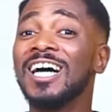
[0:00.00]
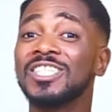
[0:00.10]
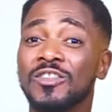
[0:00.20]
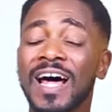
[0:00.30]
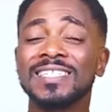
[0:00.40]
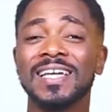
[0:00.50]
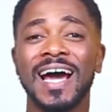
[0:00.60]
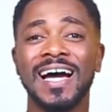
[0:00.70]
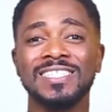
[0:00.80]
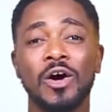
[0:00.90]
So that's it,
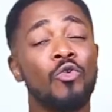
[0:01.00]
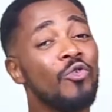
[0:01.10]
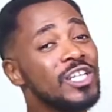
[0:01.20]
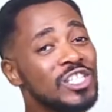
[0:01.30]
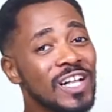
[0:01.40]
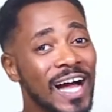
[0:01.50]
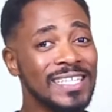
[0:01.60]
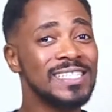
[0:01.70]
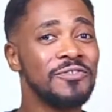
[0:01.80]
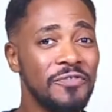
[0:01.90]
guys. Rachel
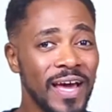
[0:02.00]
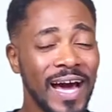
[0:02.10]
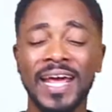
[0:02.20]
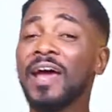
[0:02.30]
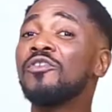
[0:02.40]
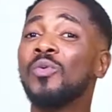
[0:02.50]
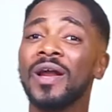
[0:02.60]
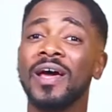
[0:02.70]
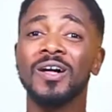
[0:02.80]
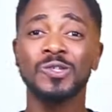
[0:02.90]
and Tife and
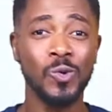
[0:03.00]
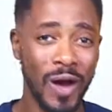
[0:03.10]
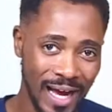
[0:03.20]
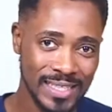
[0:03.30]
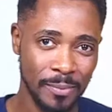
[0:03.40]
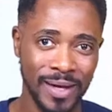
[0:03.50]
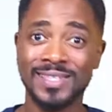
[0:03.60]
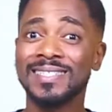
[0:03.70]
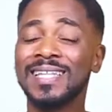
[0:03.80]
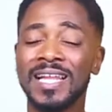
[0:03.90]
everyone else who asked about
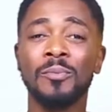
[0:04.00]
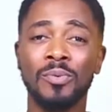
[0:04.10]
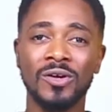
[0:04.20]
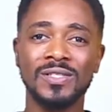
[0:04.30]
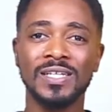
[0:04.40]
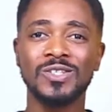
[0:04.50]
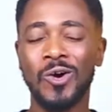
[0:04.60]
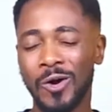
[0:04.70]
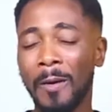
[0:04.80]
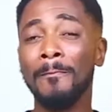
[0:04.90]
the selling process
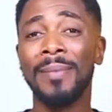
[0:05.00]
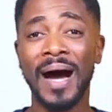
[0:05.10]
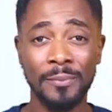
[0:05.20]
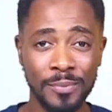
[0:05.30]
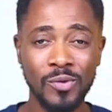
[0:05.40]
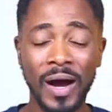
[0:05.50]
on Bamboo,